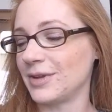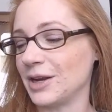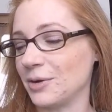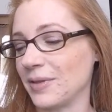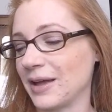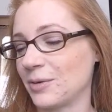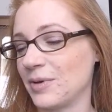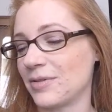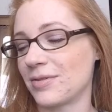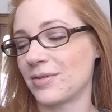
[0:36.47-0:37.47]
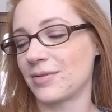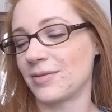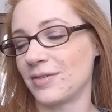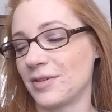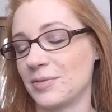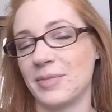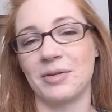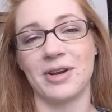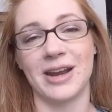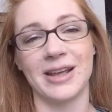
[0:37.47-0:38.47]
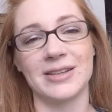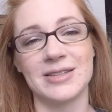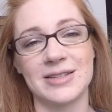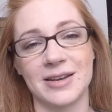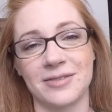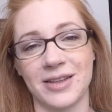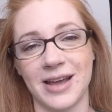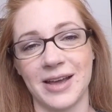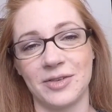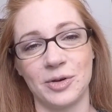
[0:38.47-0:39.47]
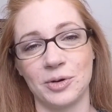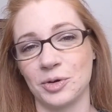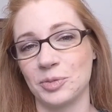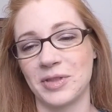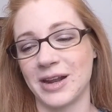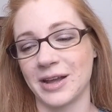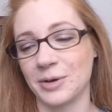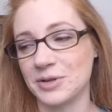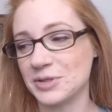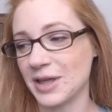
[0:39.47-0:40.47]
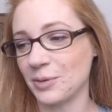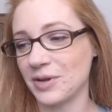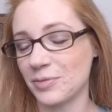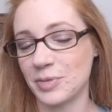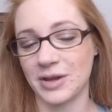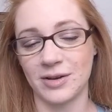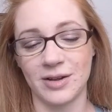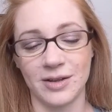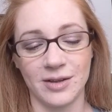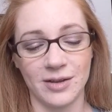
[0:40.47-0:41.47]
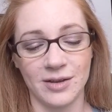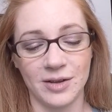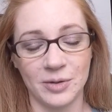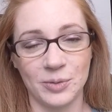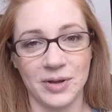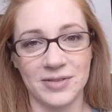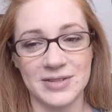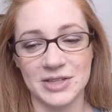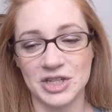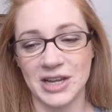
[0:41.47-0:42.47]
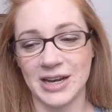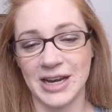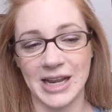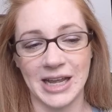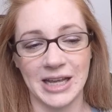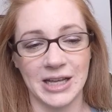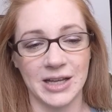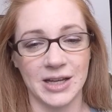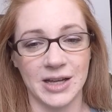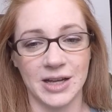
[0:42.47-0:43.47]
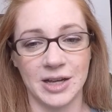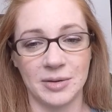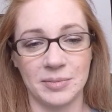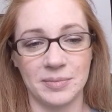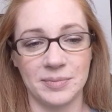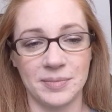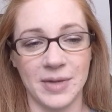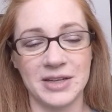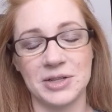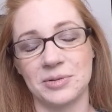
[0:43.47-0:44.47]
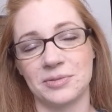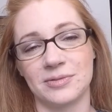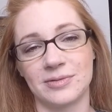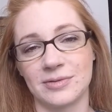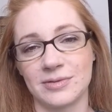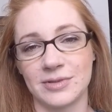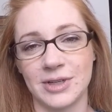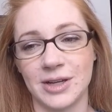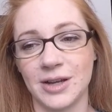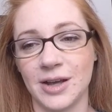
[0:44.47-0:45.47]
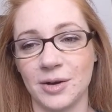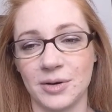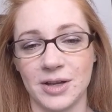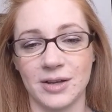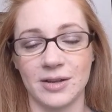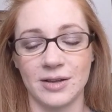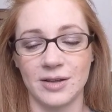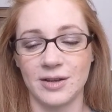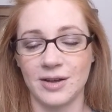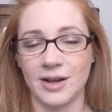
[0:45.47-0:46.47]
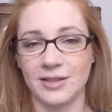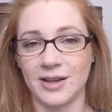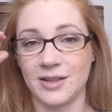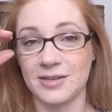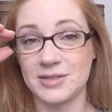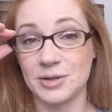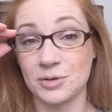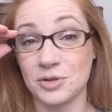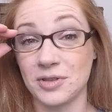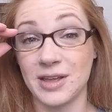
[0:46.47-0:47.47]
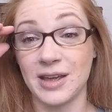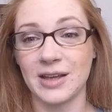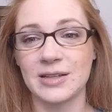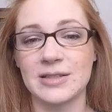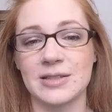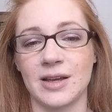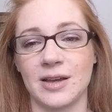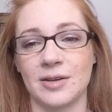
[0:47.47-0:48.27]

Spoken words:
Like with my running and stuff. Like I have a whole group that I go and do that with, but with stitching and knitting, I don't go to a lot of the social things